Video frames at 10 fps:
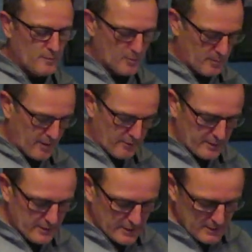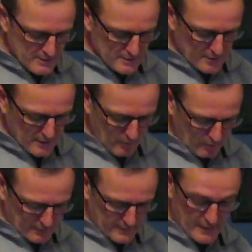preparing this, take
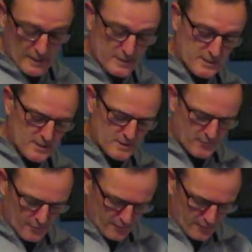all the dust